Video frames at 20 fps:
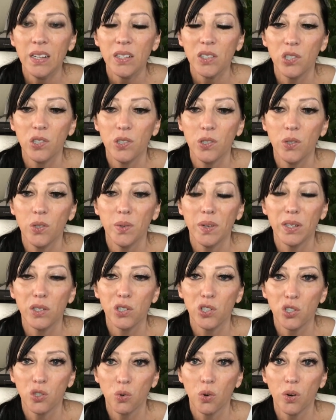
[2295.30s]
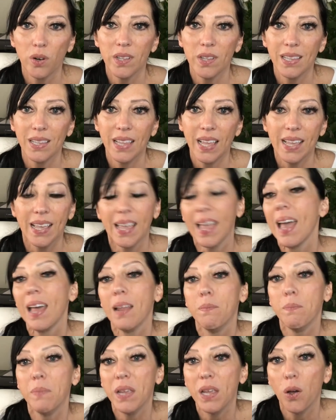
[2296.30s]
to ensure that they
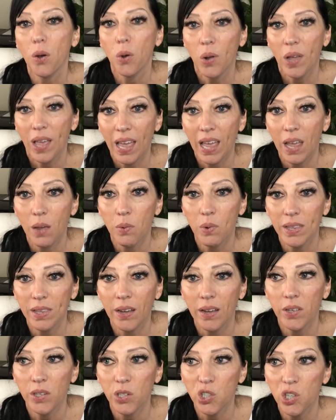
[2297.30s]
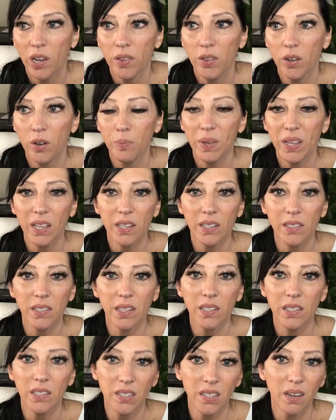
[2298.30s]
can be okay without each other, because
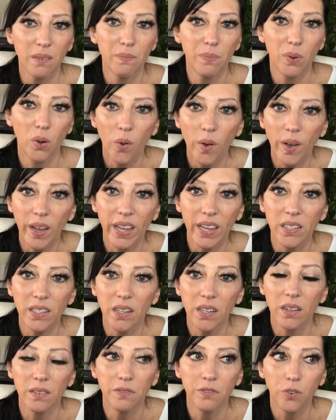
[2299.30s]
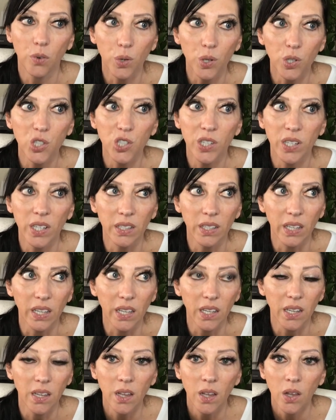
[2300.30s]
at some point,
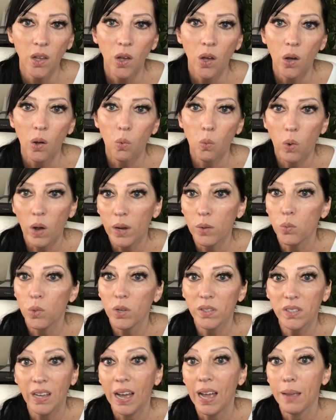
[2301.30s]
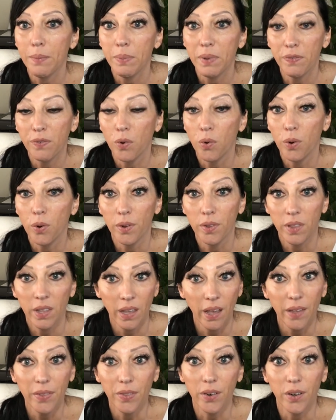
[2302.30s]
unfortunately, one will die before
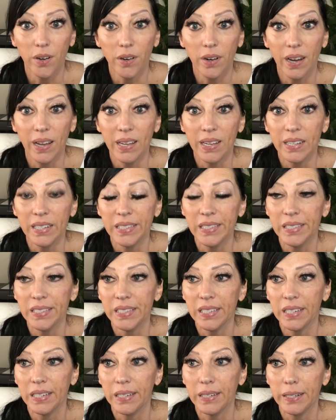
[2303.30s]
the other, and